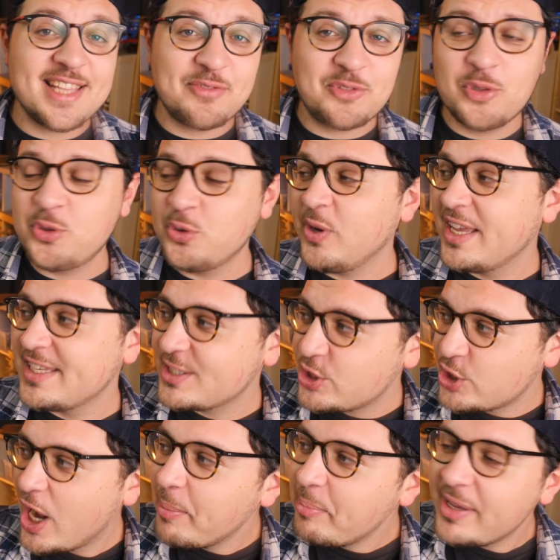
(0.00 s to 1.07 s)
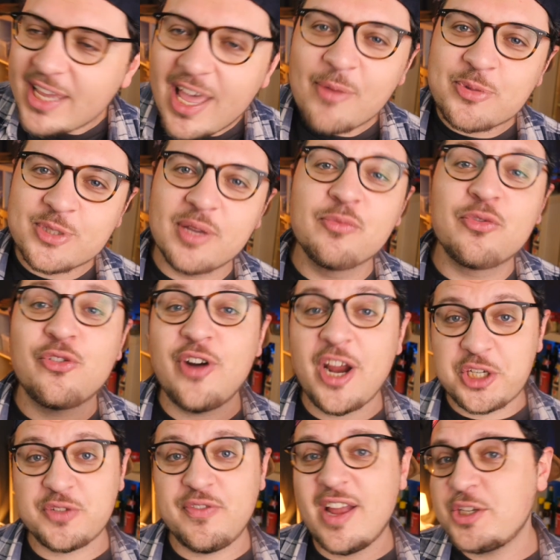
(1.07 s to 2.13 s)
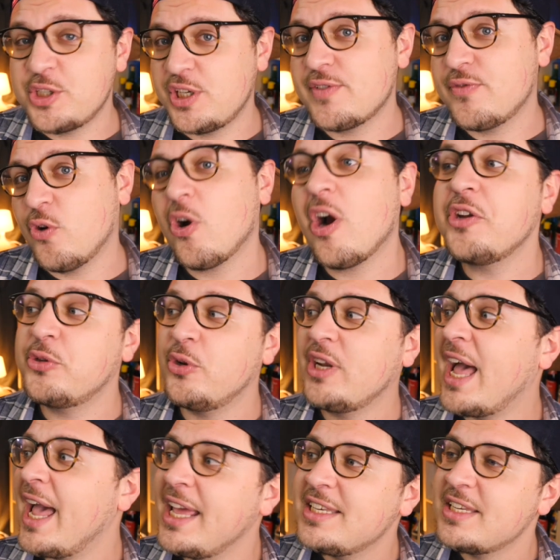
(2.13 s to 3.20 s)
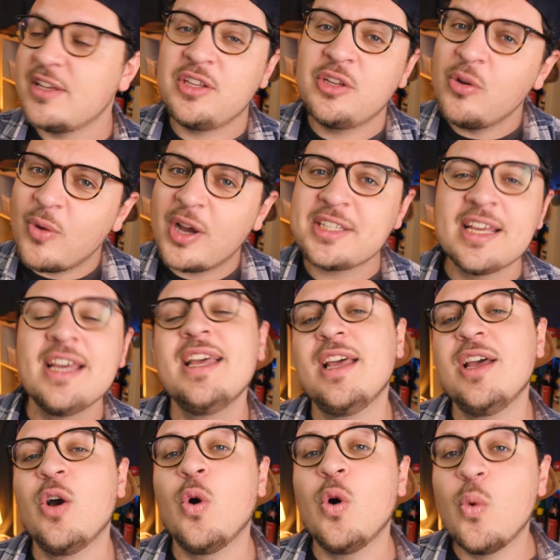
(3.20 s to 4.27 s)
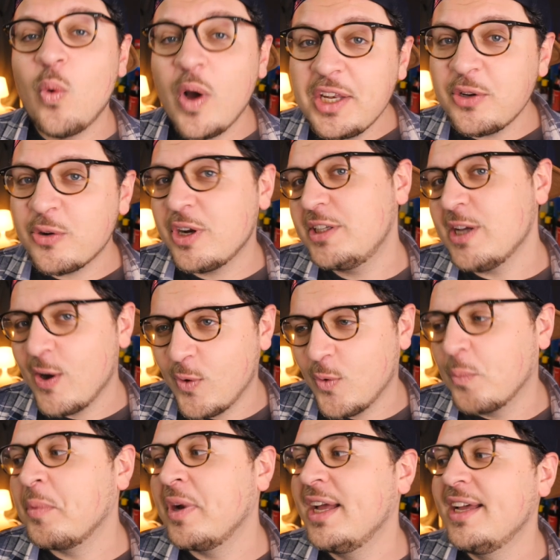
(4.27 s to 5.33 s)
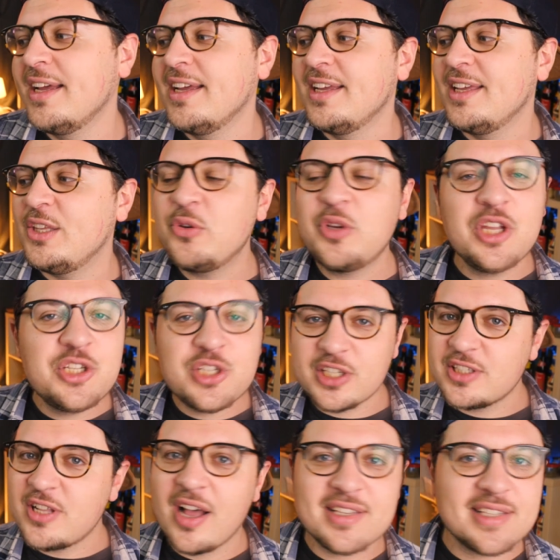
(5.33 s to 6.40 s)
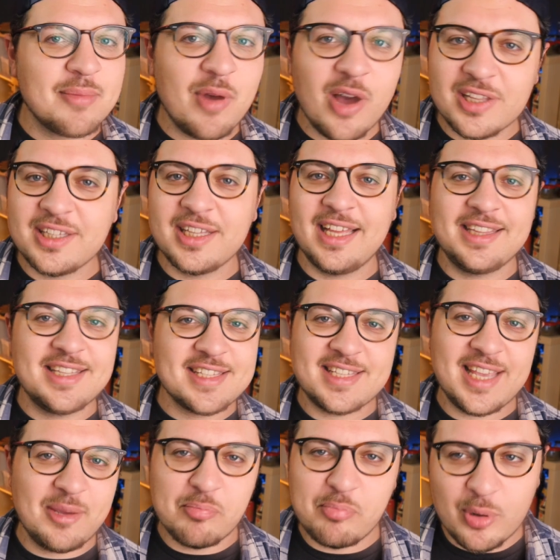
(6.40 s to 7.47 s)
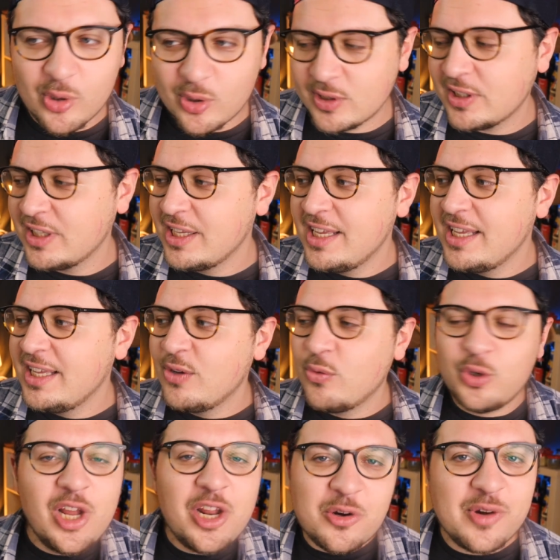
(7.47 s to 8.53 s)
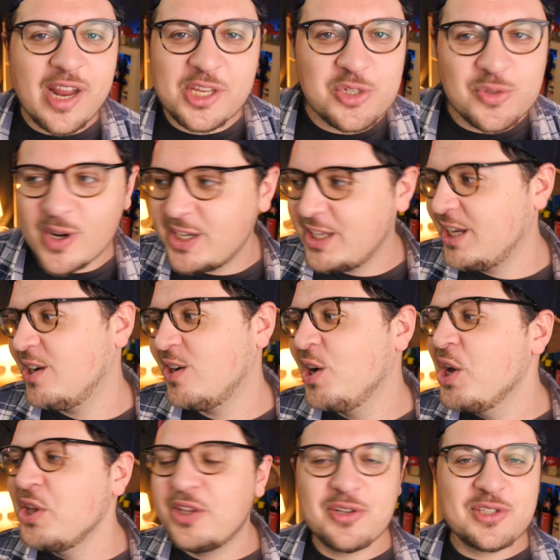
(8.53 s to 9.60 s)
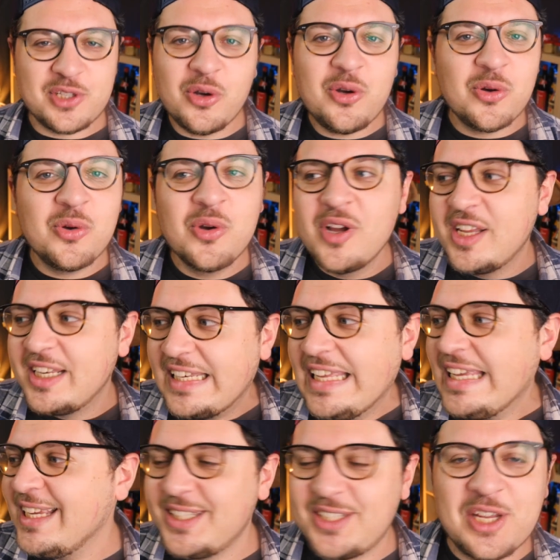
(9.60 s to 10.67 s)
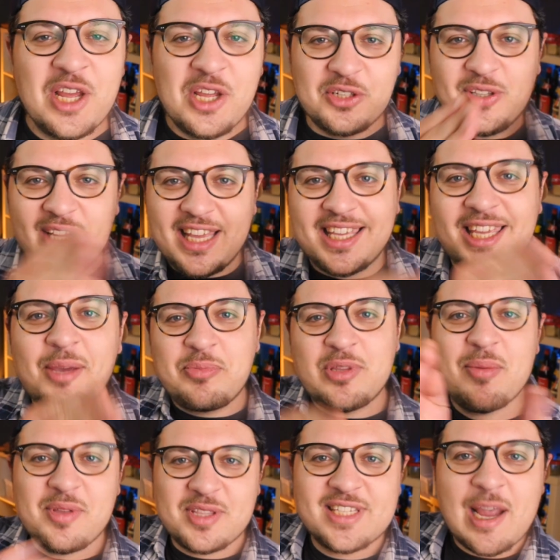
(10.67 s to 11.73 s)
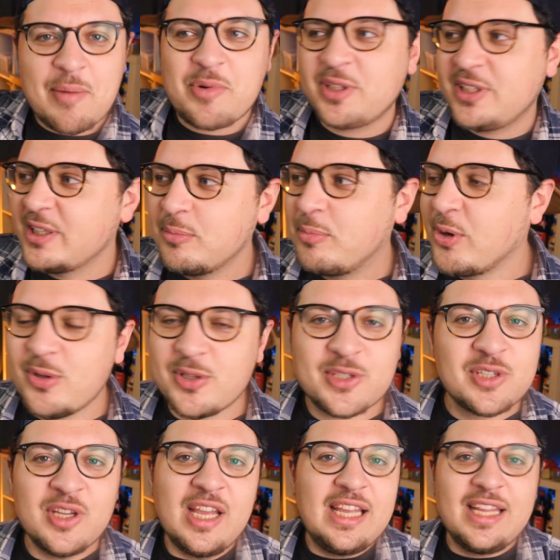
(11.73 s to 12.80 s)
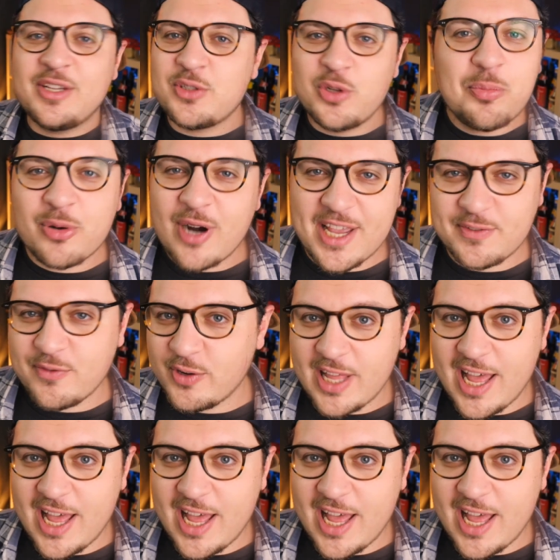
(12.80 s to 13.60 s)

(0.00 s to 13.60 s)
left to do is chopping up some fresh veggies for our döner. And you know what? When you're at home, you can just toss them all in the same bowl. We're not a restaurant here. There's no need to keep them in separate little bowls. There's no price for